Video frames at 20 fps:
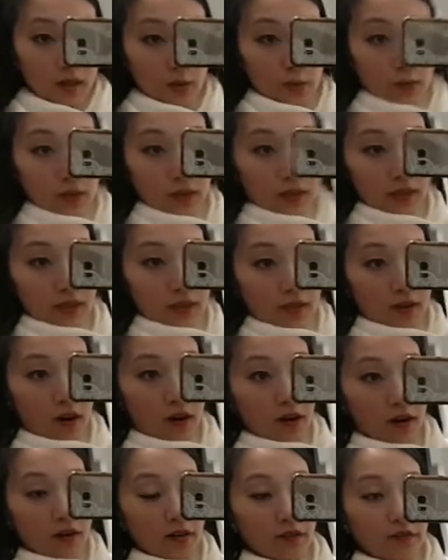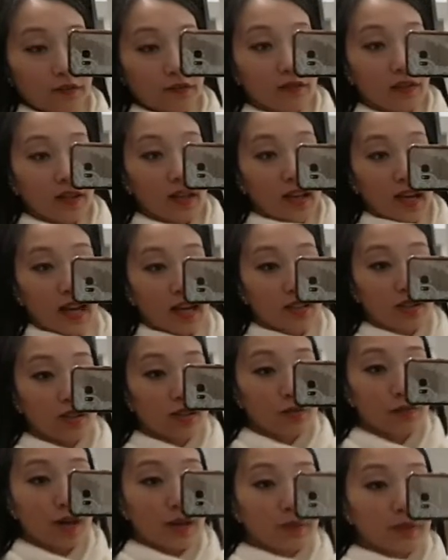With the scarf, I
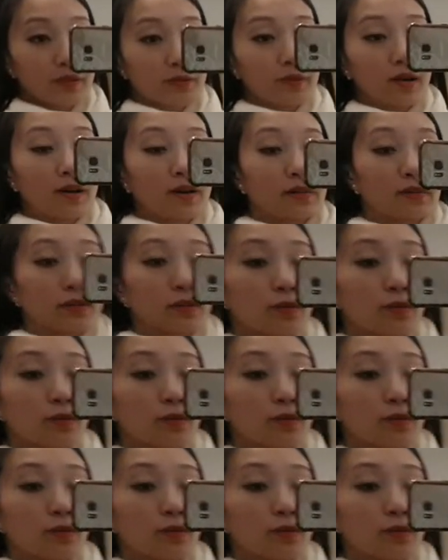just wrapped it around